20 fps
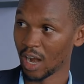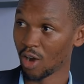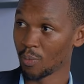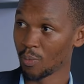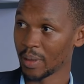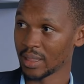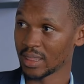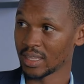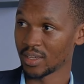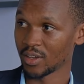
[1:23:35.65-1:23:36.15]

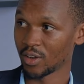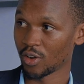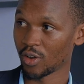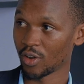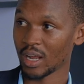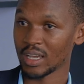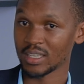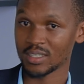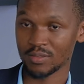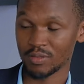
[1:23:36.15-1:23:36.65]
allopathy
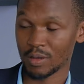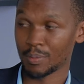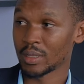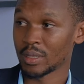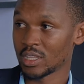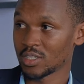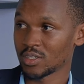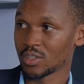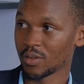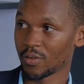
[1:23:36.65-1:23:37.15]
or as uh,
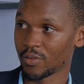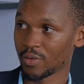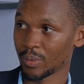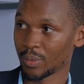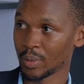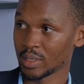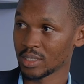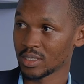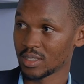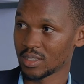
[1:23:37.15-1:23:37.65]
uh,
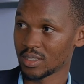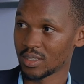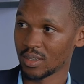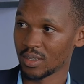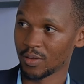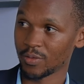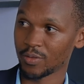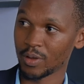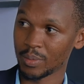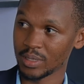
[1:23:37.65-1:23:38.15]

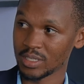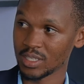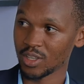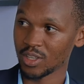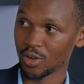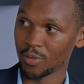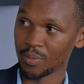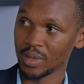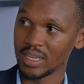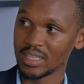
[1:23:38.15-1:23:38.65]

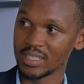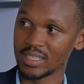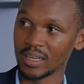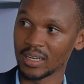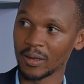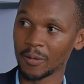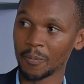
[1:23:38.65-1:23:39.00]
pharmaceutical medicine.